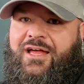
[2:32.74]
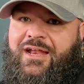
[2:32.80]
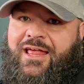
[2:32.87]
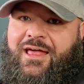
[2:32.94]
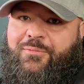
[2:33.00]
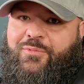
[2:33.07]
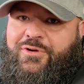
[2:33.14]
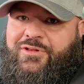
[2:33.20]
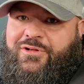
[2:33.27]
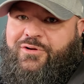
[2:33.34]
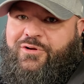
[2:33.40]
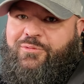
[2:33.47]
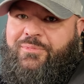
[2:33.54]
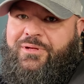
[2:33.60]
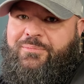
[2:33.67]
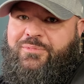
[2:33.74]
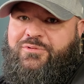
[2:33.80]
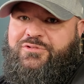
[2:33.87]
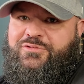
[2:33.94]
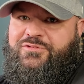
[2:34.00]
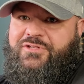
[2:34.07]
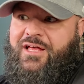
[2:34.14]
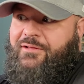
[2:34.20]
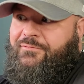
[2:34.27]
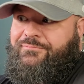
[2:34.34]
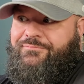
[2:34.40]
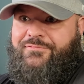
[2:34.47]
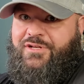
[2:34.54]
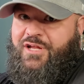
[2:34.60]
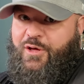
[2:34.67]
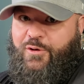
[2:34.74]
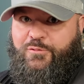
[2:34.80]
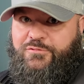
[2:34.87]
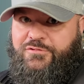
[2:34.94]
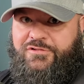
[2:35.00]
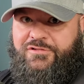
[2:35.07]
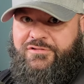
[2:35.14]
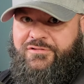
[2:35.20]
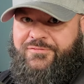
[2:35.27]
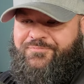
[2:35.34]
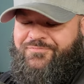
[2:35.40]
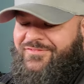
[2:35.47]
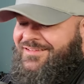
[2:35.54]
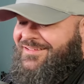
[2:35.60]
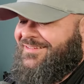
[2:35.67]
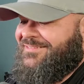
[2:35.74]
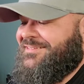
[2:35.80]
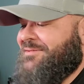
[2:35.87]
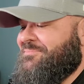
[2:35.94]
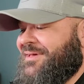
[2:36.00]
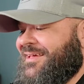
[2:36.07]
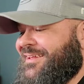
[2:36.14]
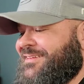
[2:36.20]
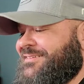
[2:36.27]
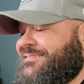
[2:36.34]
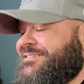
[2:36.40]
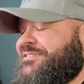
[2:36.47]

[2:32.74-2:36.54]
and had one of the group members was like, notes? I was like, man,